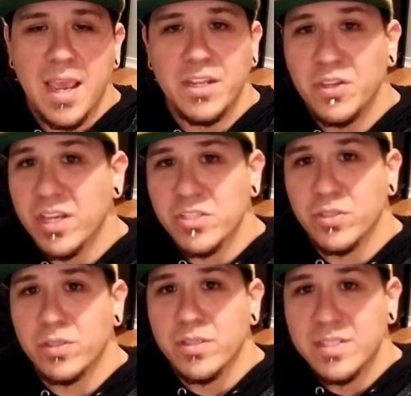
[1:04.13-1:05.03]
and you guys
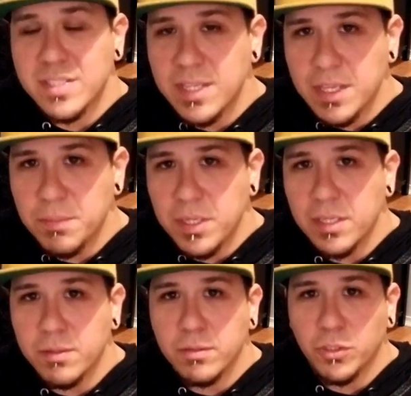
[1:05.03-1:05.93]
are seeing
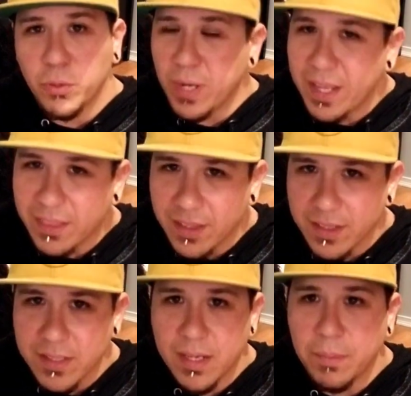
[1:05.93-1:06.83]
me create
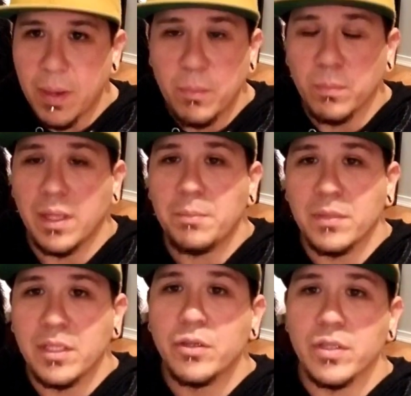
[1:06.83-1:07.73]
this.
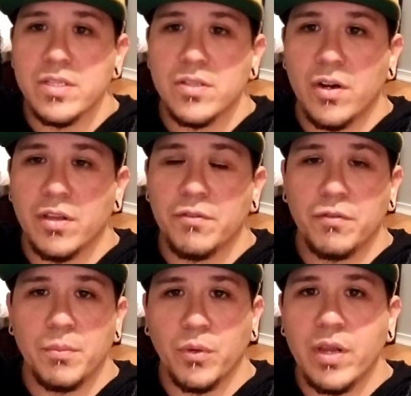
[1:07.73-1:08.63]
I'm literally starting
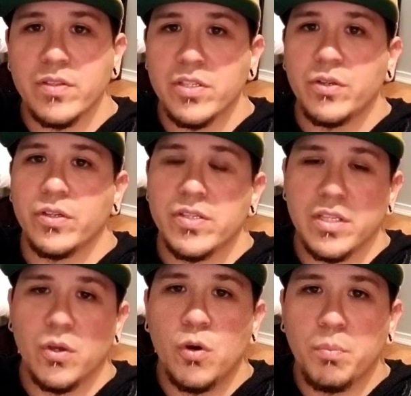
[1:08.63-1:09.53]
from ground zero, and you're
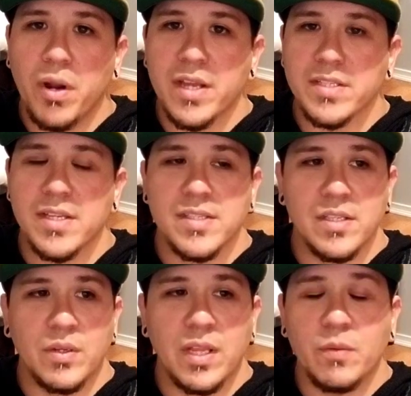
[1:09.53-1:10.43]
seeing the whole process,
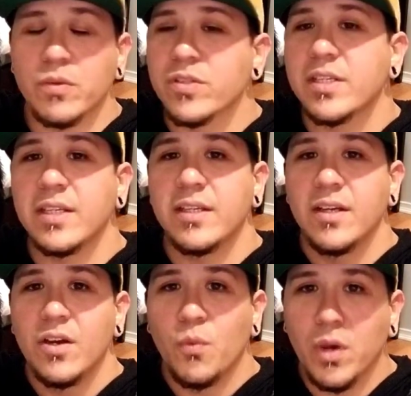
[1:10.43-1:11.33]
and we'll see
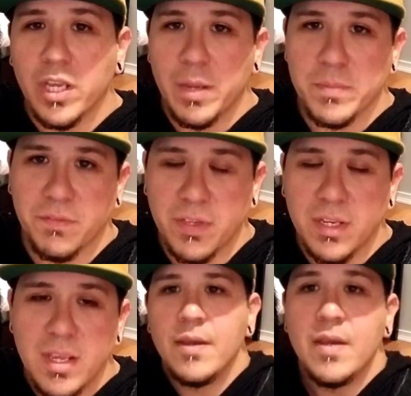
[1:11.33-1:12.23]
what comes of
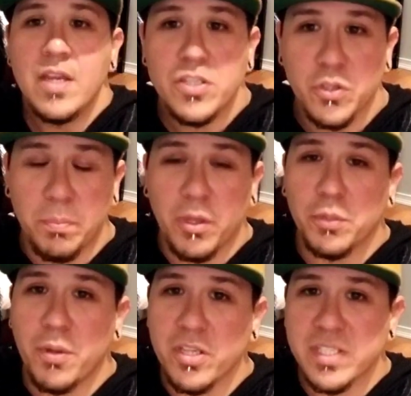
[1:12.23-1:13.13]
it. So the
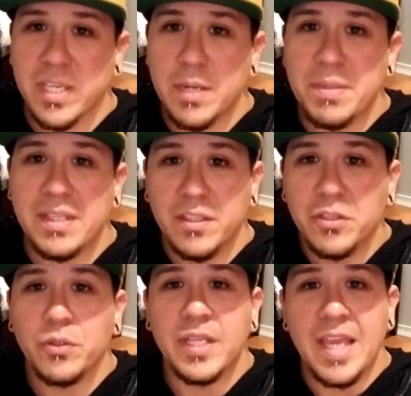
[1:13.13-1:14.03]
Butler Box is going to be
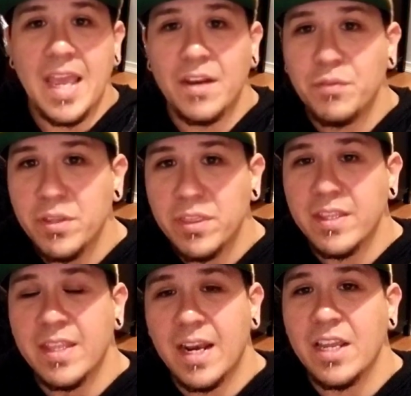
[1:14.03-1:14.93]
literally
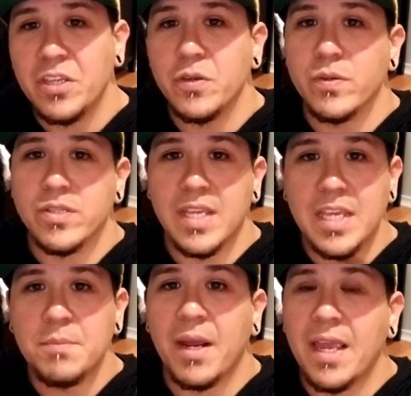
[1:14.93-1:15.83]
everything that I use
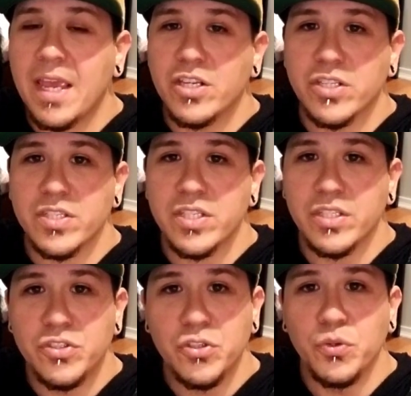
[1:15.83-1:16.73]
in my agency
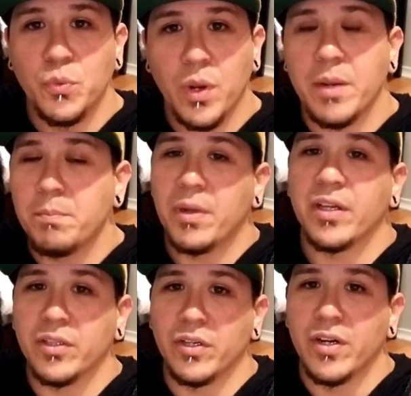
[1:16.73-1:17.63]
to run
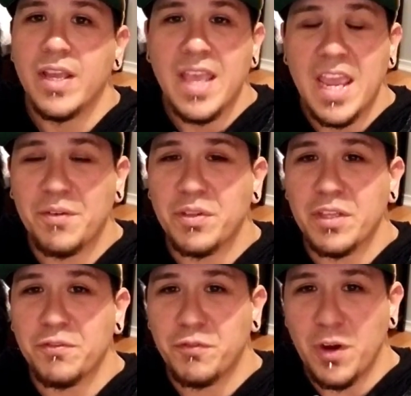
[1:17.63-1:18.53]
Butler.
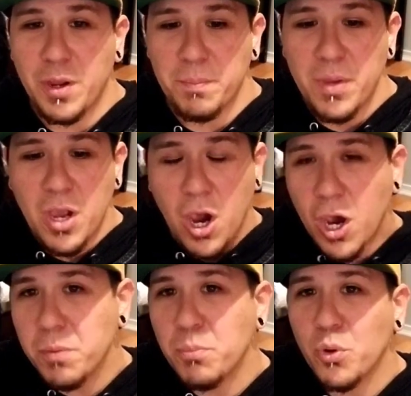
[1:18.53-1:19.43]
Everything from
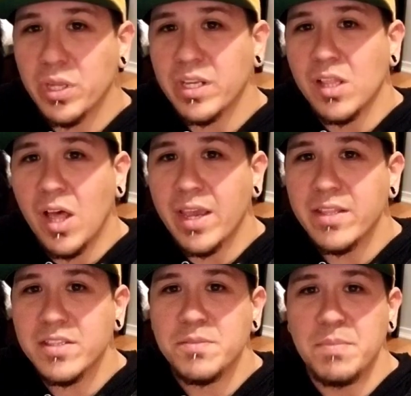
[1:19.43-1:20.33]
onboarding
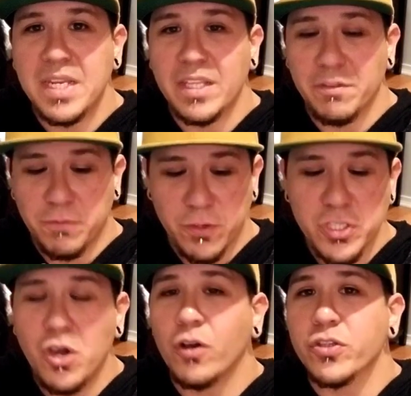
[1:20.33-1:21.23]
clients, meaning the
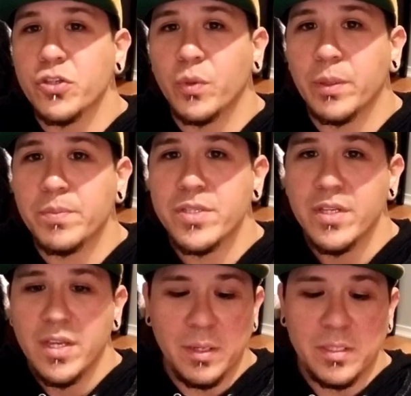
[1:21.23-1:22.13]
first call scripts,
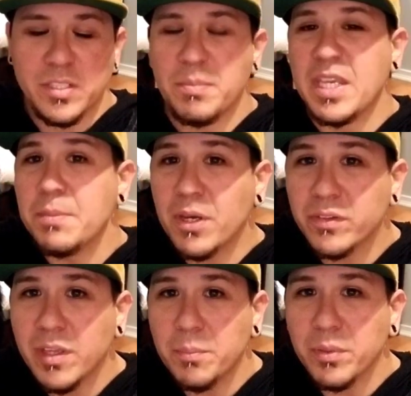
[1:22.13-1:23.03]
some
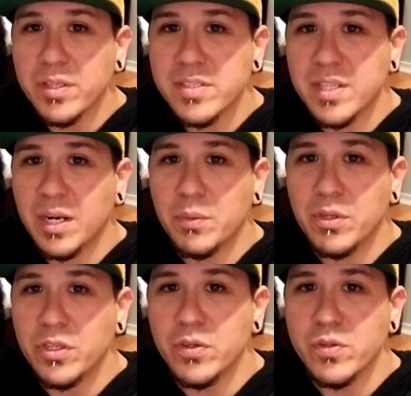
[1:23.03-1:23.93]
email templates that I
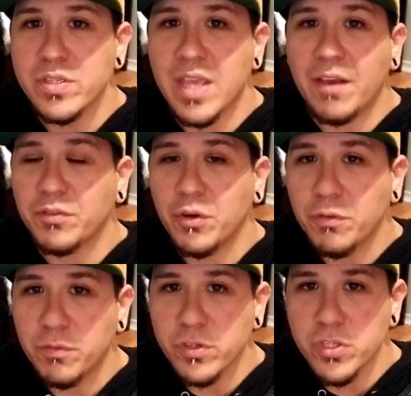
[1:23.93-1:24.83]
would use after our
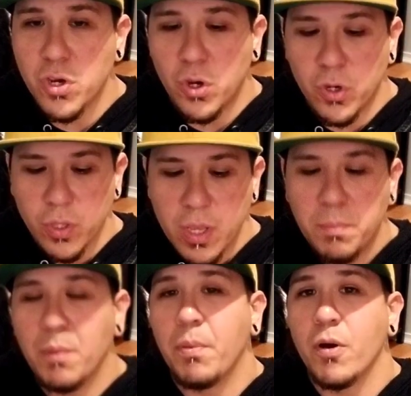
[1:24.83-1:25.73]
first call,
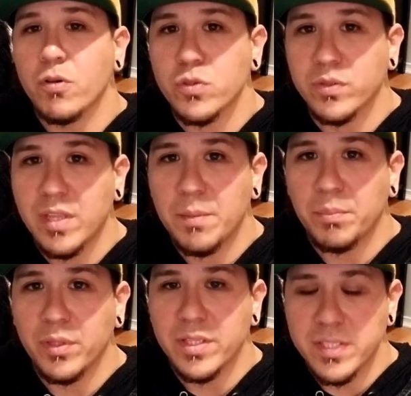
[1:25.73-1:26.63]
proposal
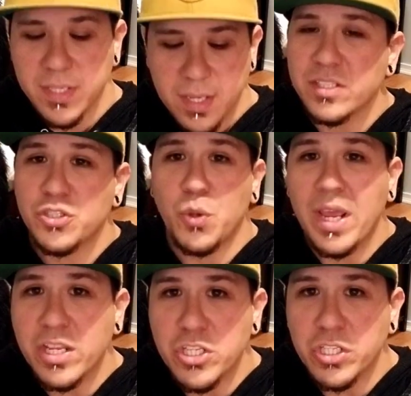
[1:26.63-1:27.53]
templates,
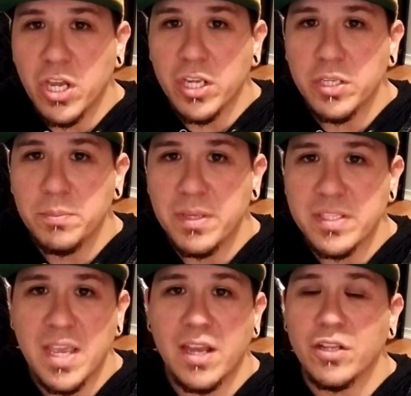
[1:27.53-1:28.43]
strategy
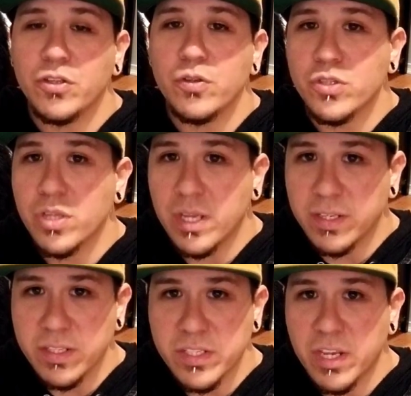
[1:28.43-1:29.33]
documents, how to do
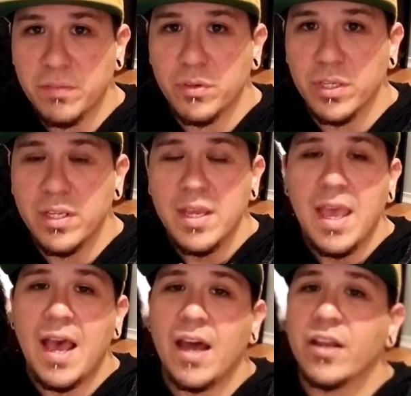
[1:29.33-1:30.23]
discovery,
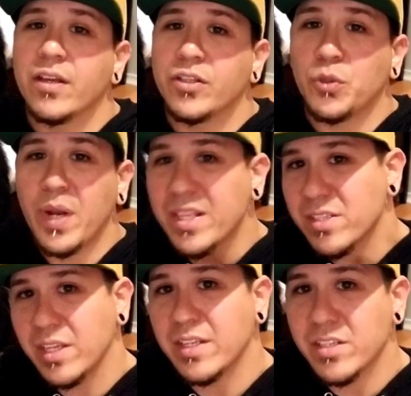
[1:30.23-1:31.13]
how to
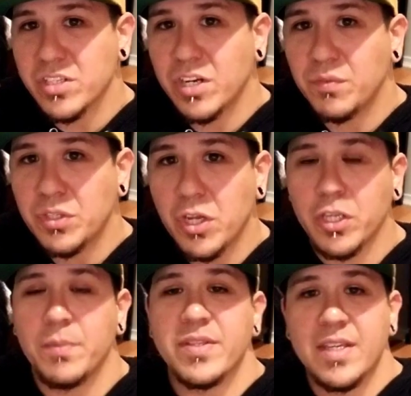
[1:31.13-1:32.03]
translate discovery
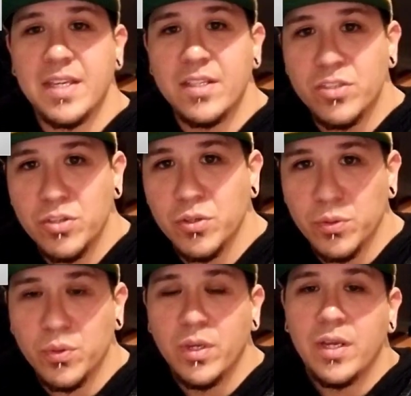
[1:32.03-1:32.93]
documents
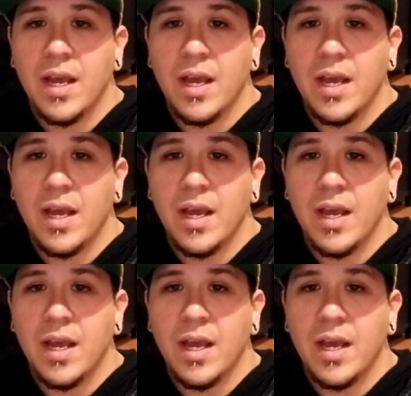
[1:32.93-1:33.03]
into